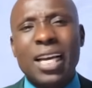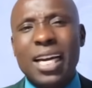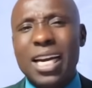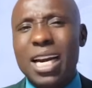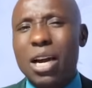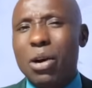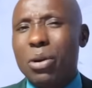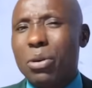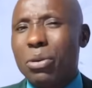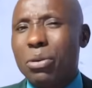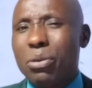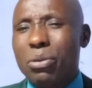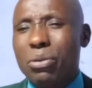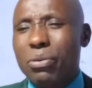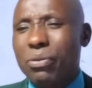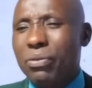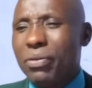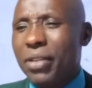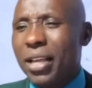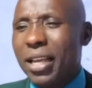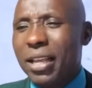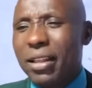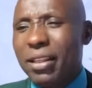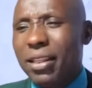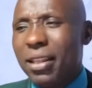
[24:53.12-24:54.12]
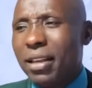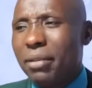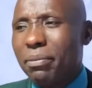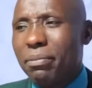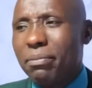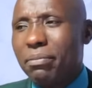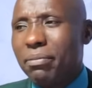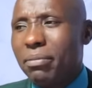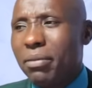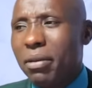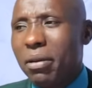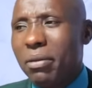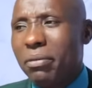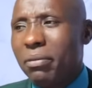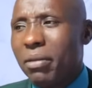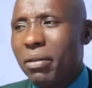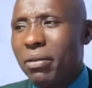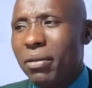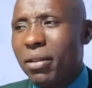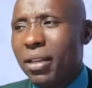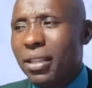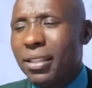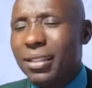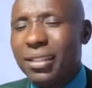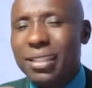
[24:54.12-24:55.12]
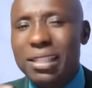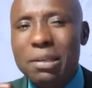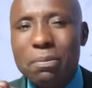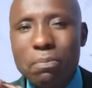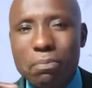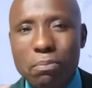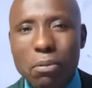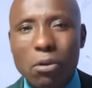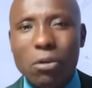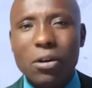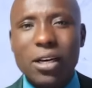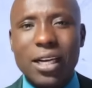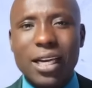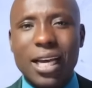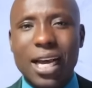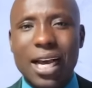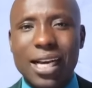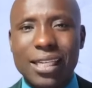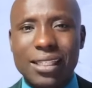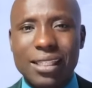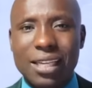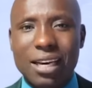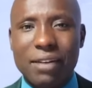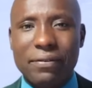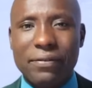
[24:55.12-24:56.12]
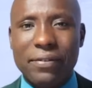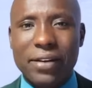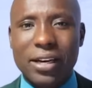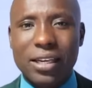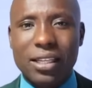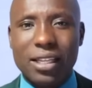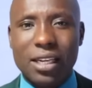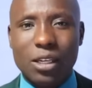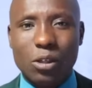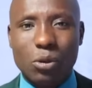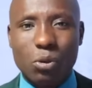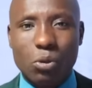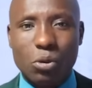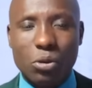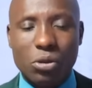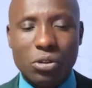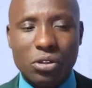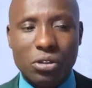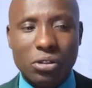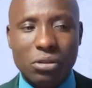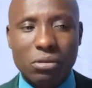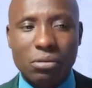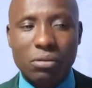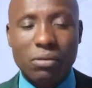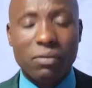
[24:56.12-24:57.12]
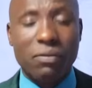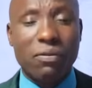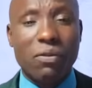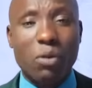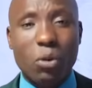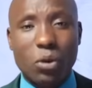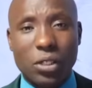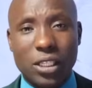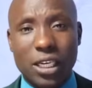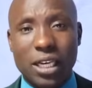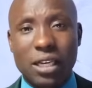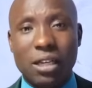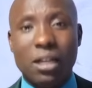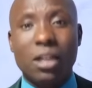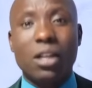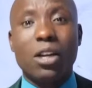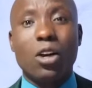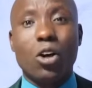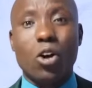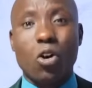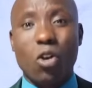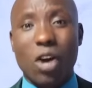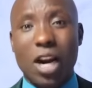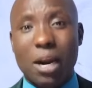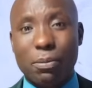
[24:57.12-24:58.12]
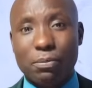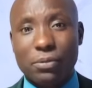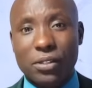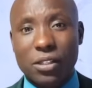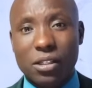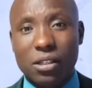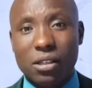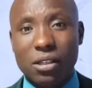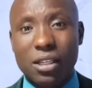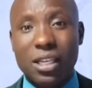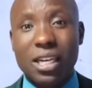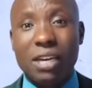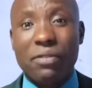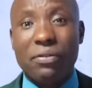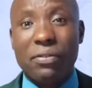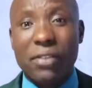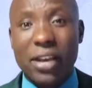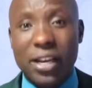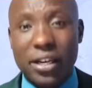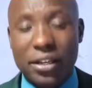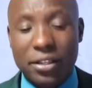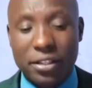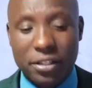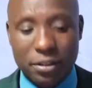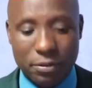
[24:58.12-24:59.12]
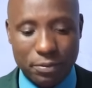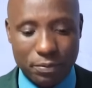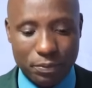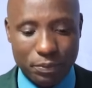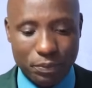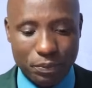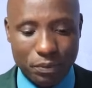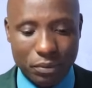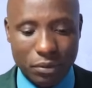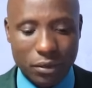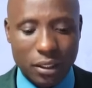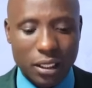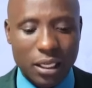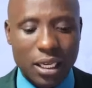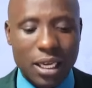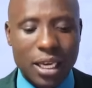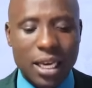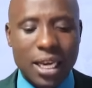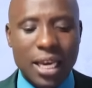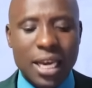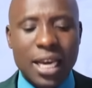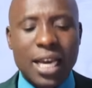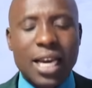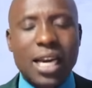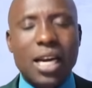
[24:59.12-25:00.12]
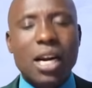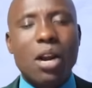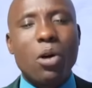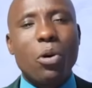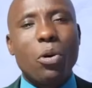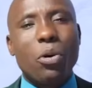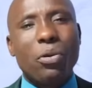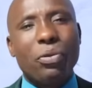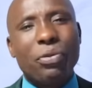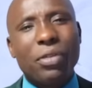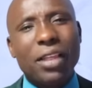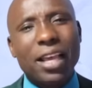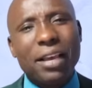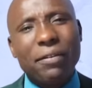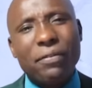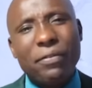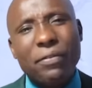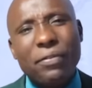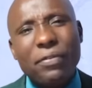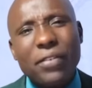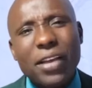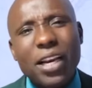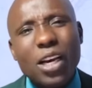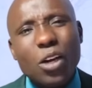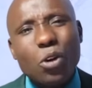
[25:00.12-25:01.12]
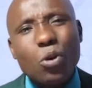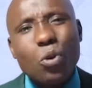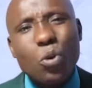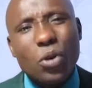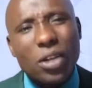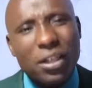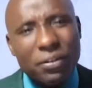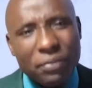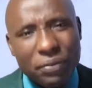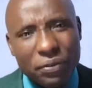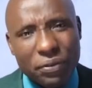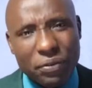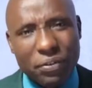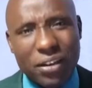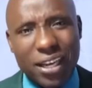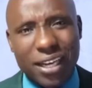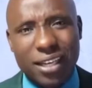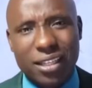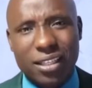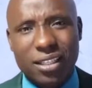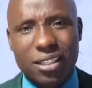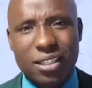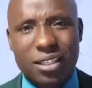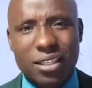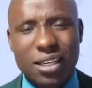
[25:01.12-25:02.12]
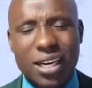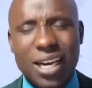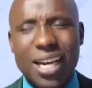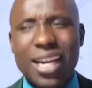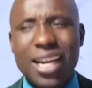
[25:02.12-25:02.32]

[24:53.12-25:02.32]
Now, the symbolic hustler fund that was floated collapsed. It failed. Now, the feel-good effect